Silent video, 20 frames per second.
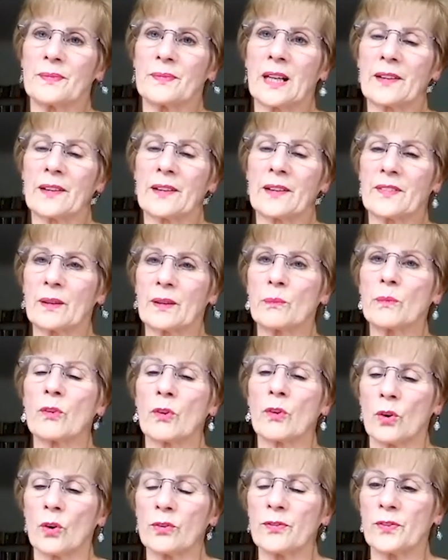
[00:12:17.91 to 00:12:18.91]
I think we're
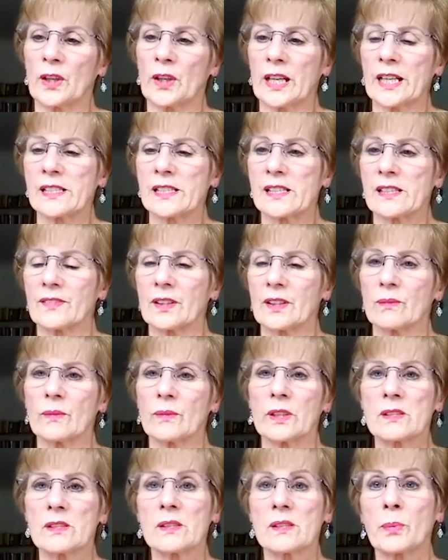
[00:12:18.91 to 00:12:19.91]
all finding that we're
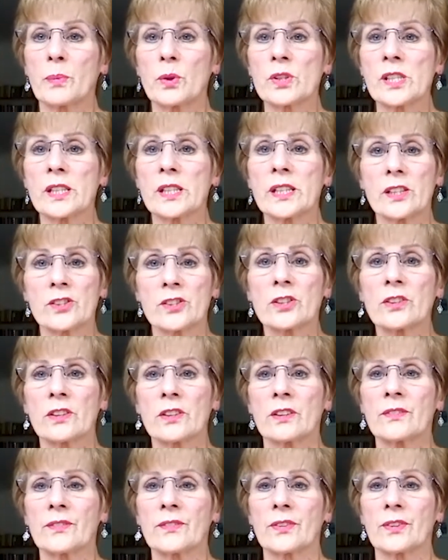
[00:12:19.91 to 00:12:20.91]
supporting each
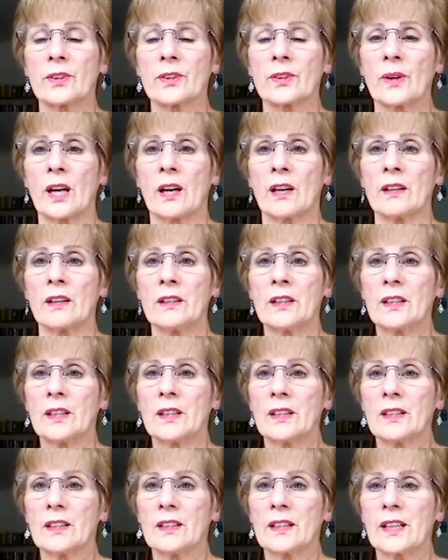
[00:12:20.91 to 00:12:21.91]
other through our
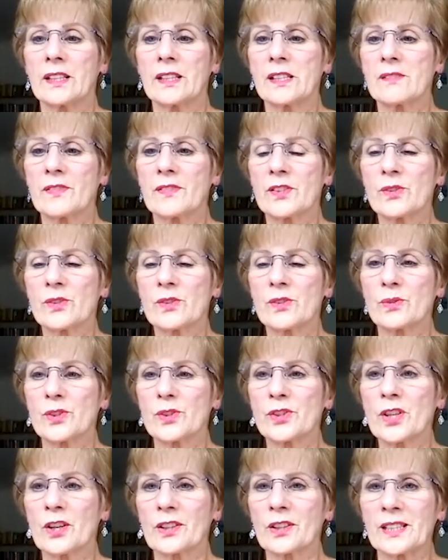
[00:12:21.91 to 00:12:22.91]
individual
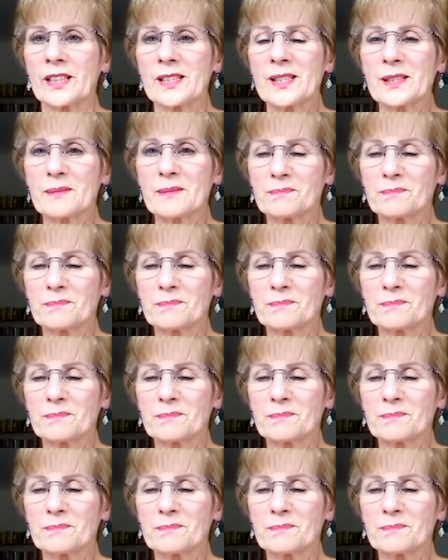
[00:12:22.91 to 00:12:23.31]
journeys.